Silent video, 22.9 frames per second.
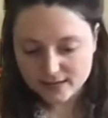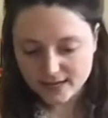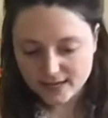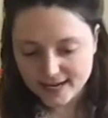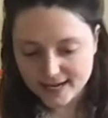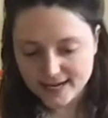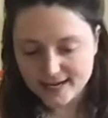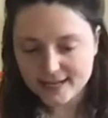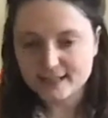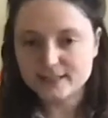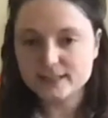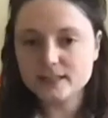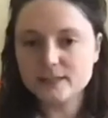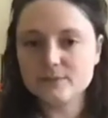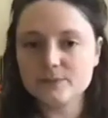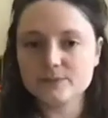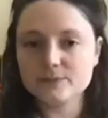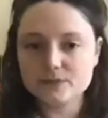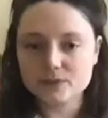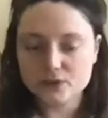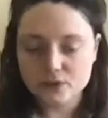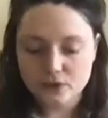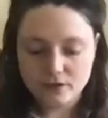here
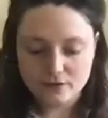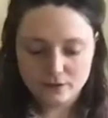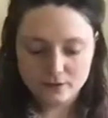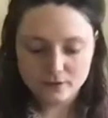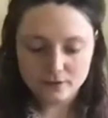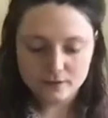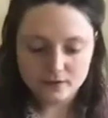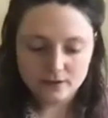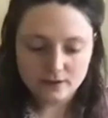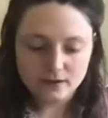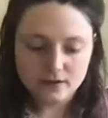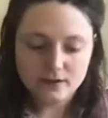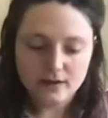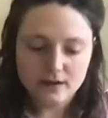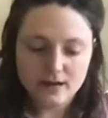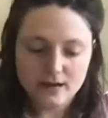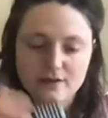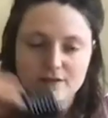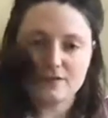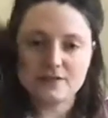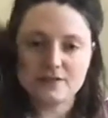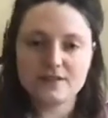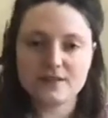so i've
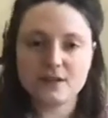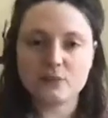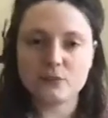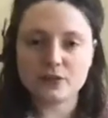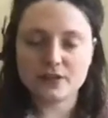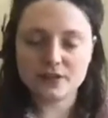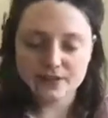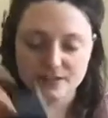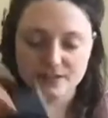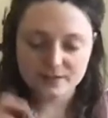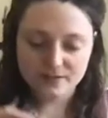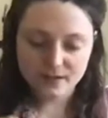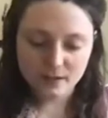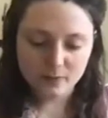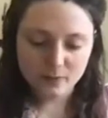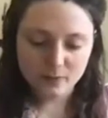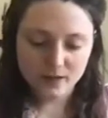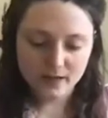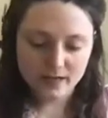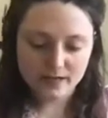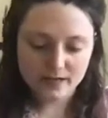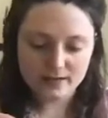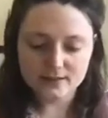i've separated that
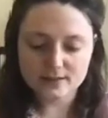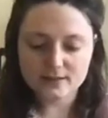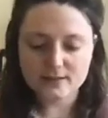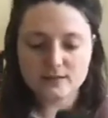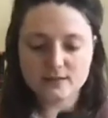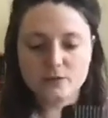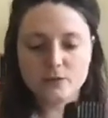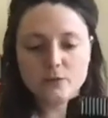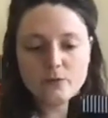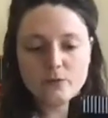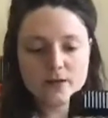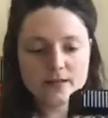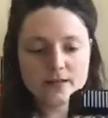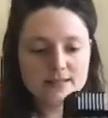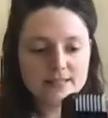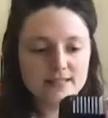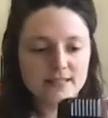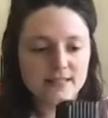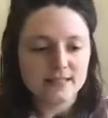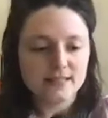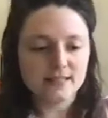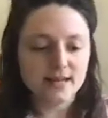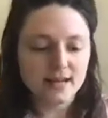part
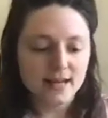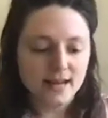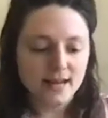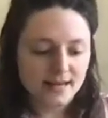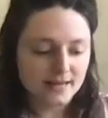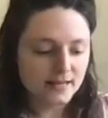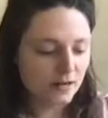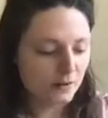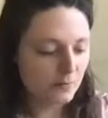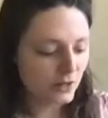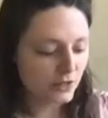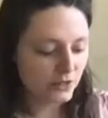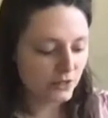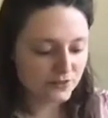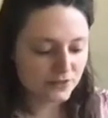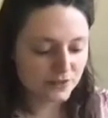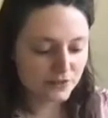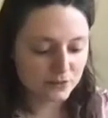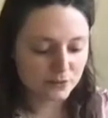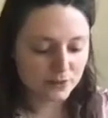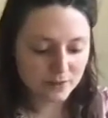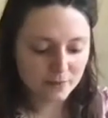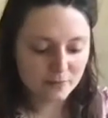already and i'm
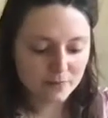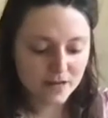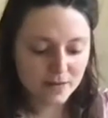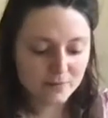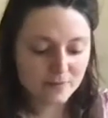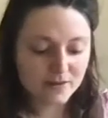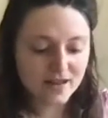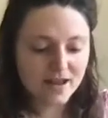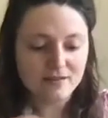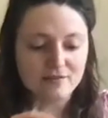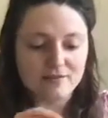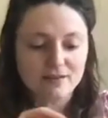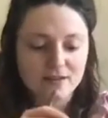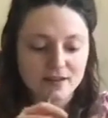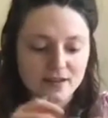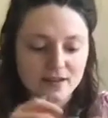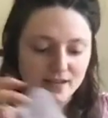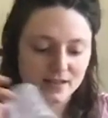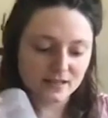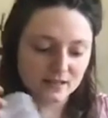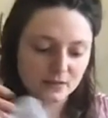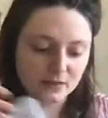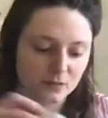considering maybe having
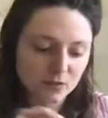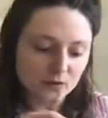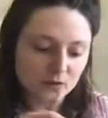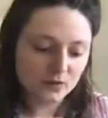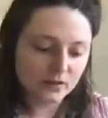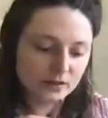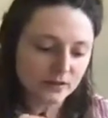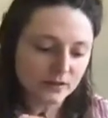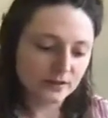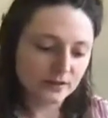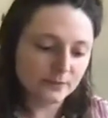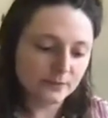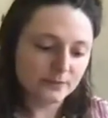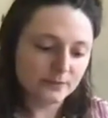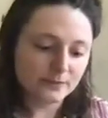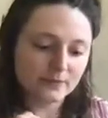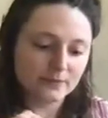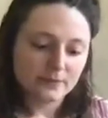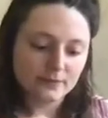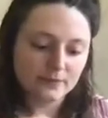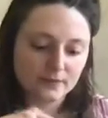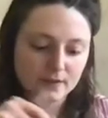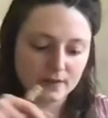a smaller
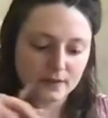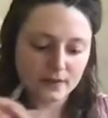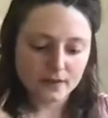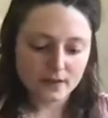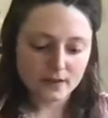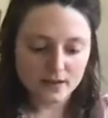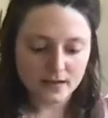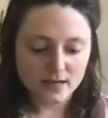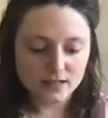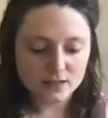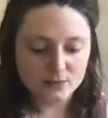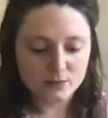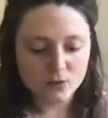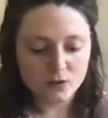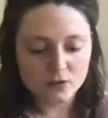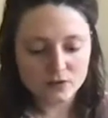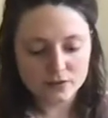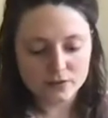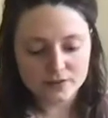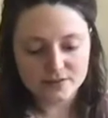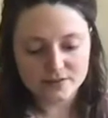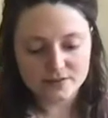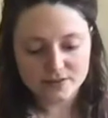a
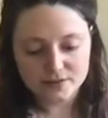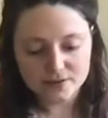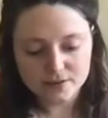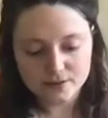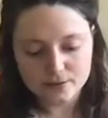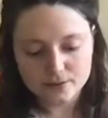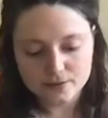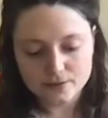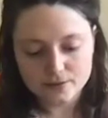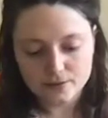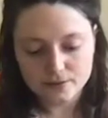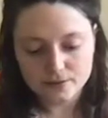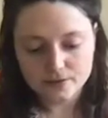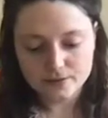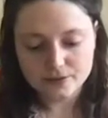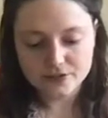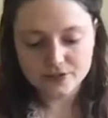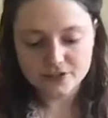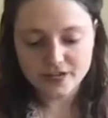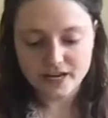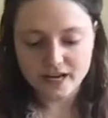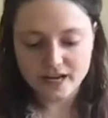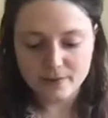smaller circle
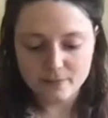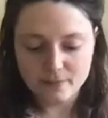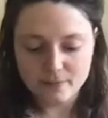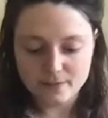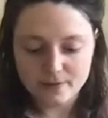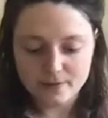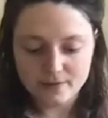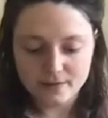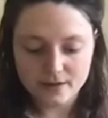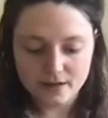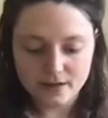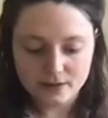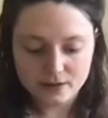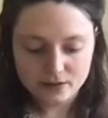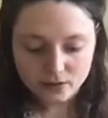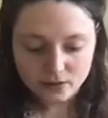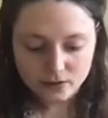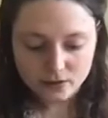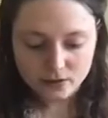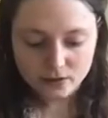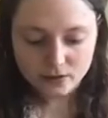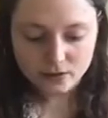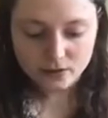shape that
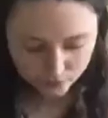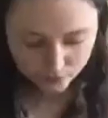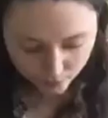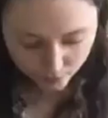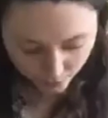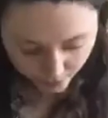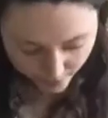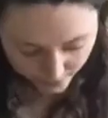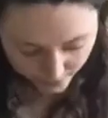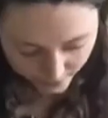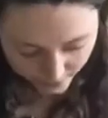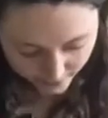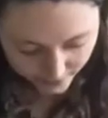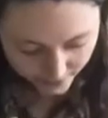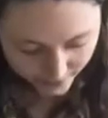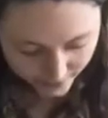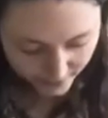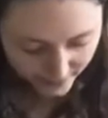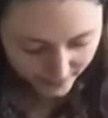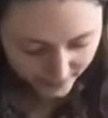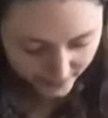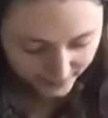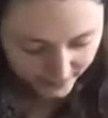go somewhere
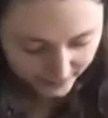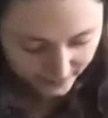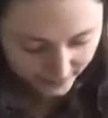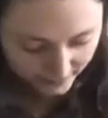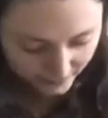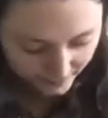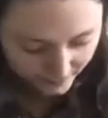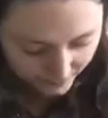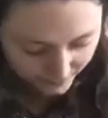near here